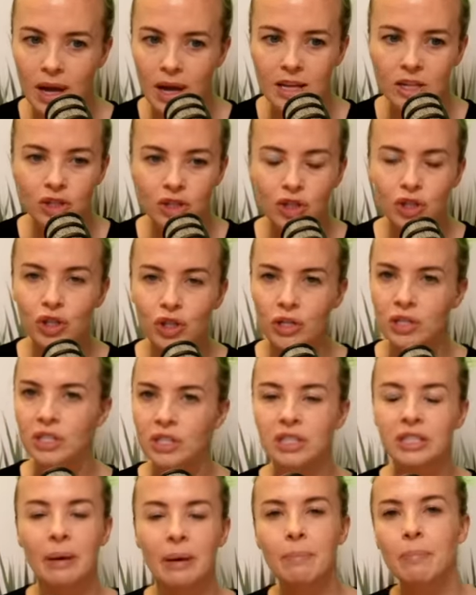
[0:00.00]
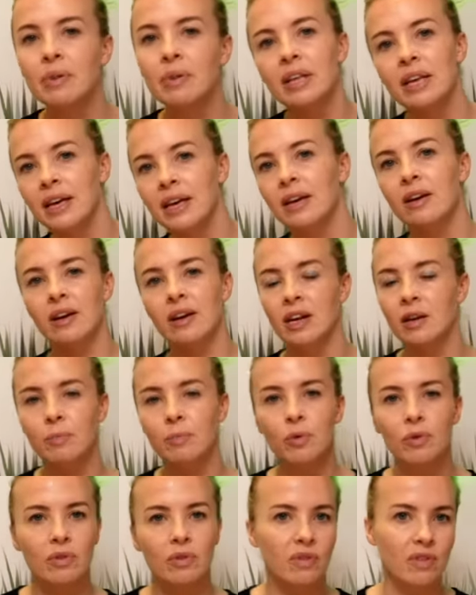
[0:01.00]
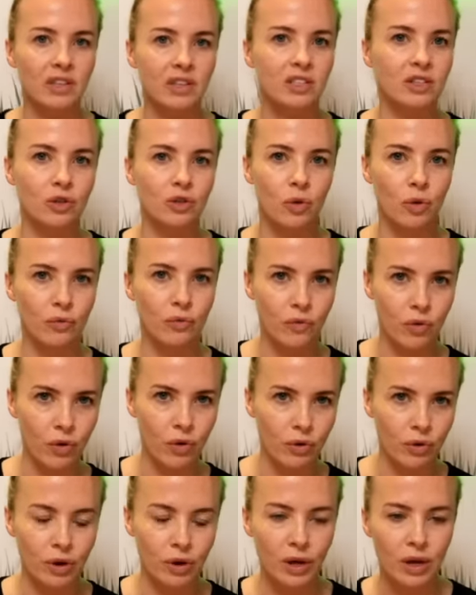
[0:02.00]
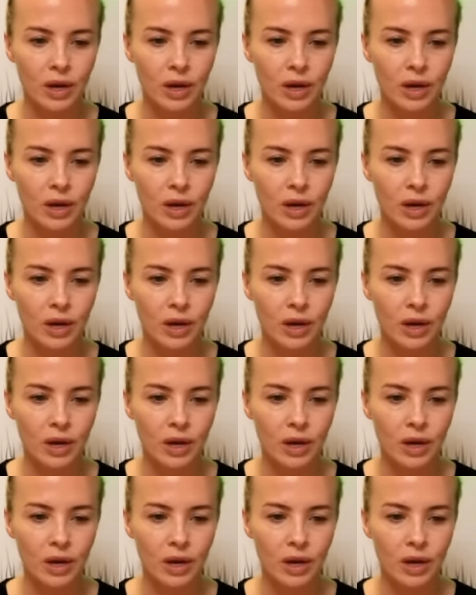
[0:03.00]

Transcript: It's just simply incredible that this has gone wrong.